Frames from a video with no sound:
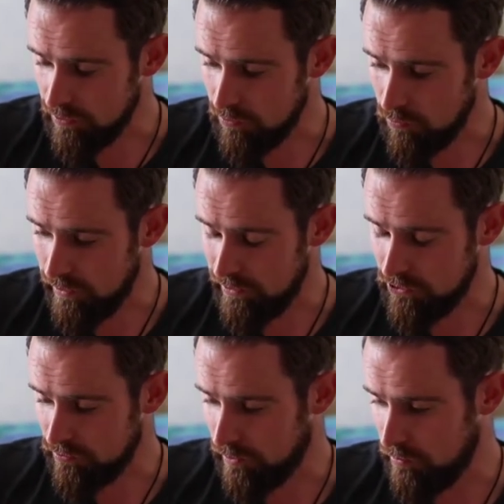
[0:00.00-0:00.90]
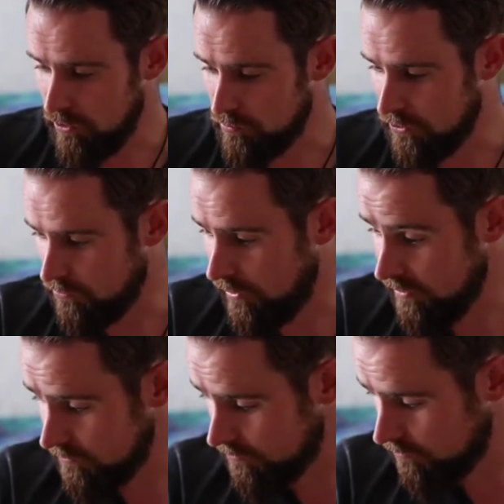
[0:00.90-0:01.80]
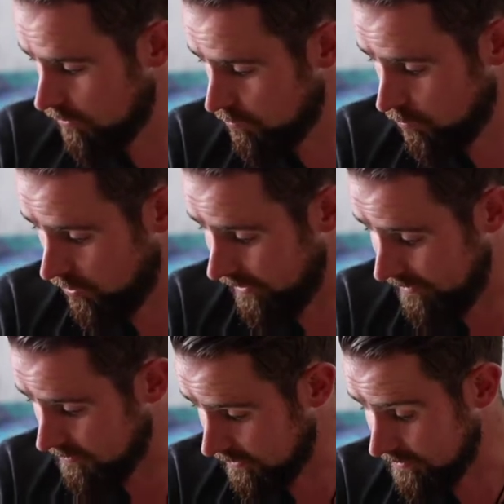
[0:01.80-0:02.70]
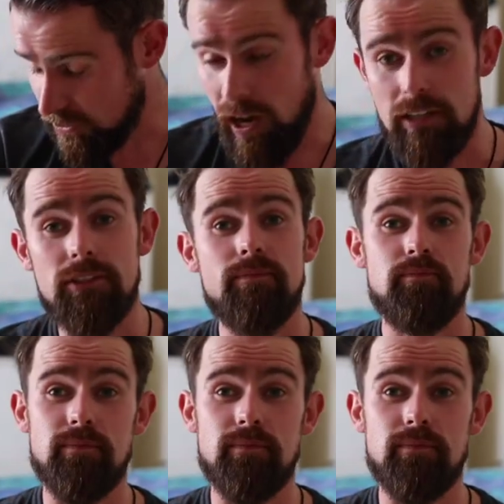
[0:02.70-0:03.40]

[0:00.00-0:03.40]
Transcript: What else have I been up to? Well, number one is it's hot.